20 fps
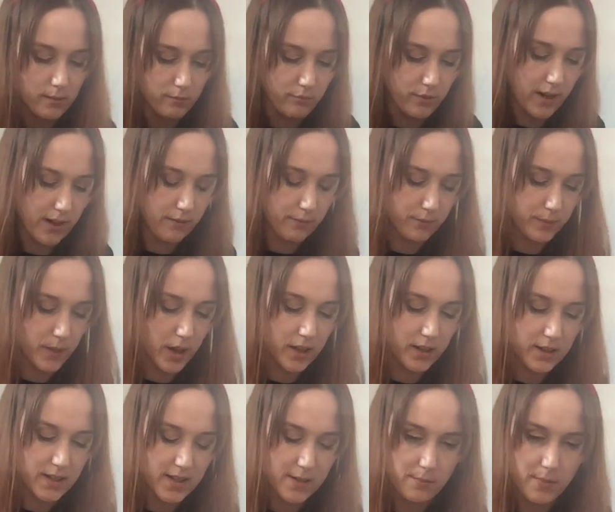brown
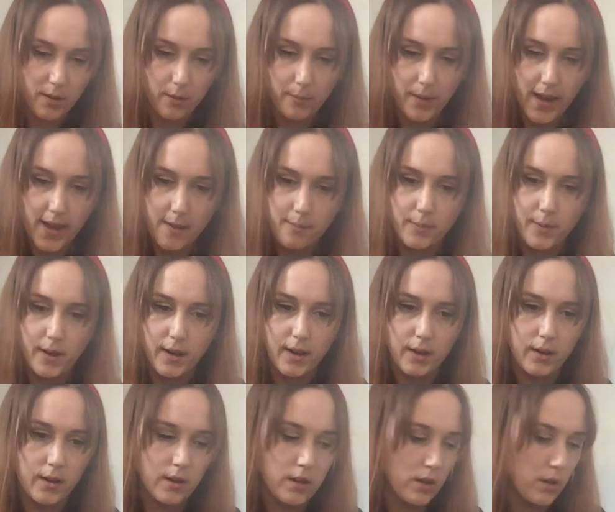coloured in bit of
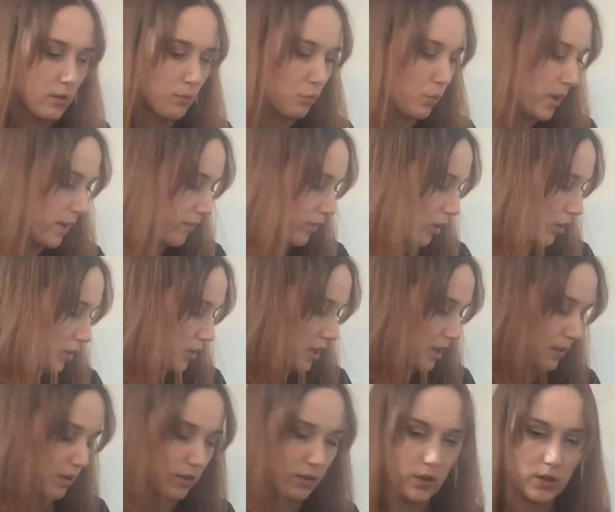paper, whatever
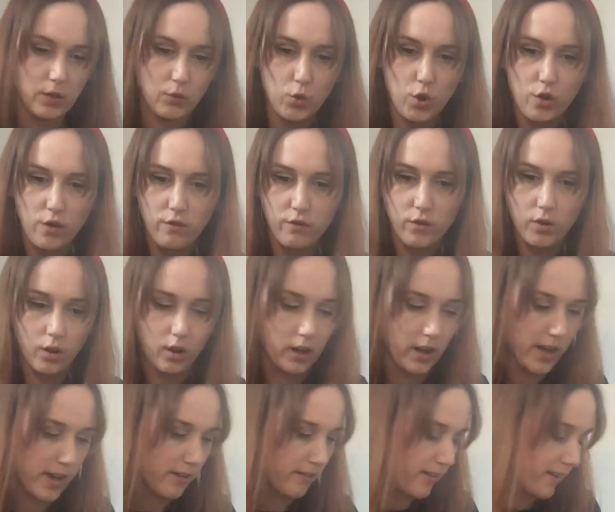you've got lying